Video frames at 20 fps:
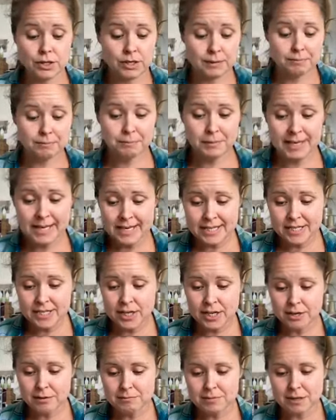
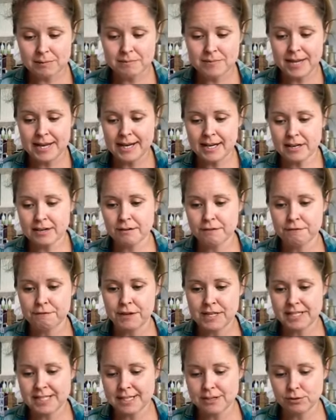mediums, I'm then going to
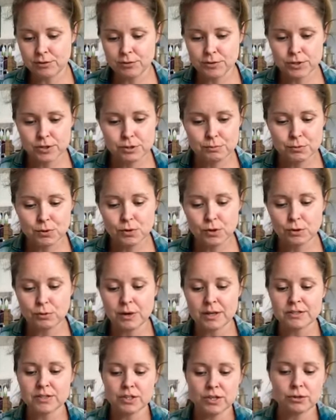fit in all the smaller
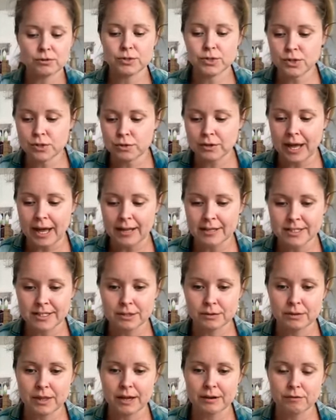ones, and I'll do that
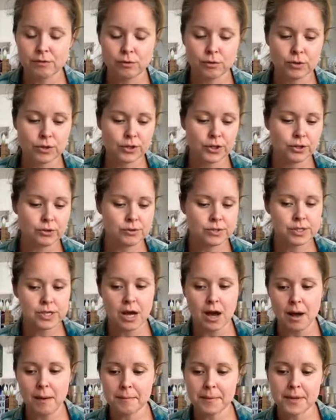until they're all used
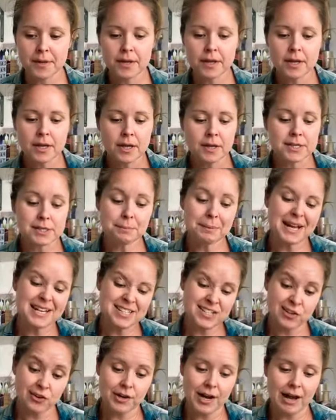up,
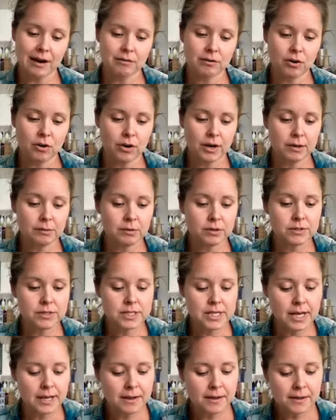depending on how long I want
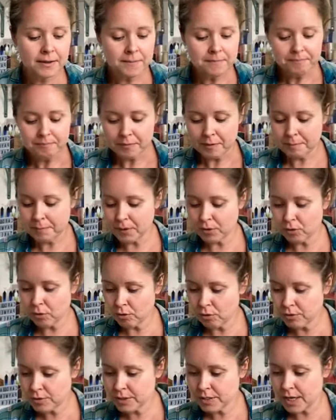it. But
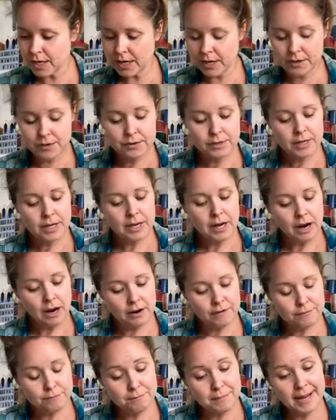also,
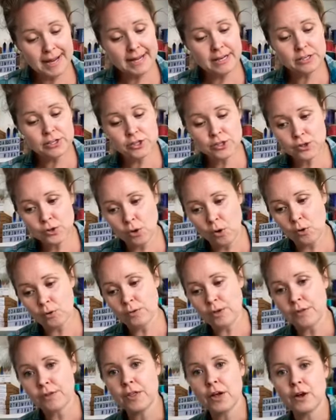I've made sure
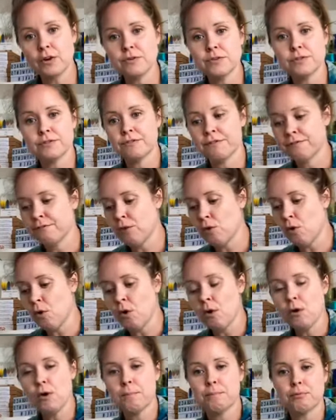that those
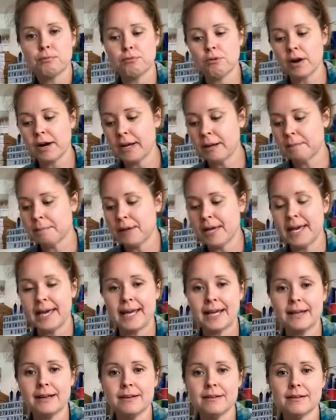four bright
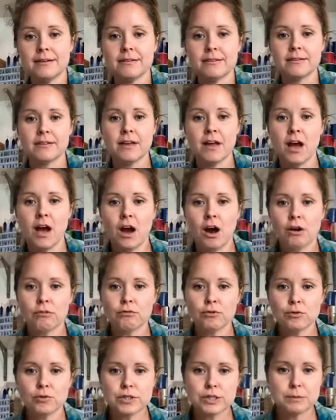pinks are
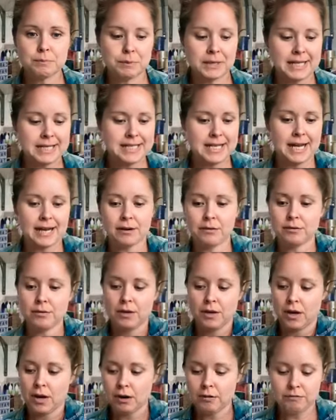all split out
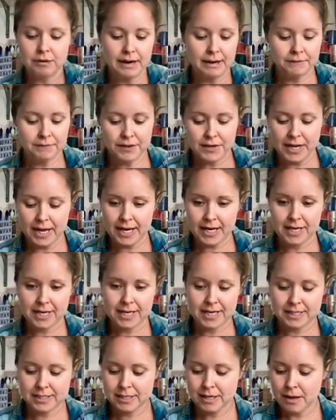around the
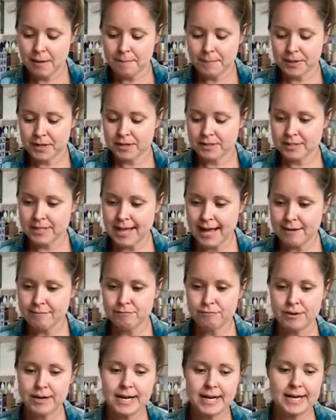necklace, because they're
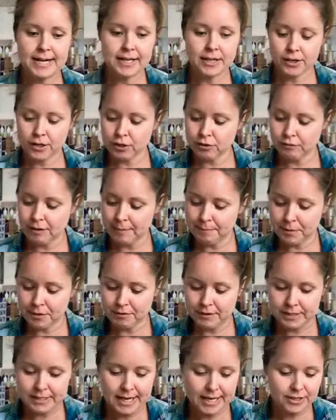really going to grab your
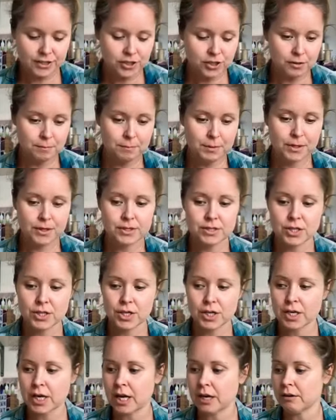attention because of the
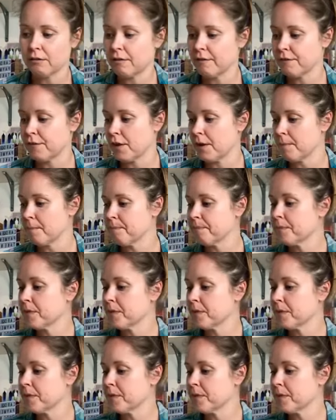colour of them.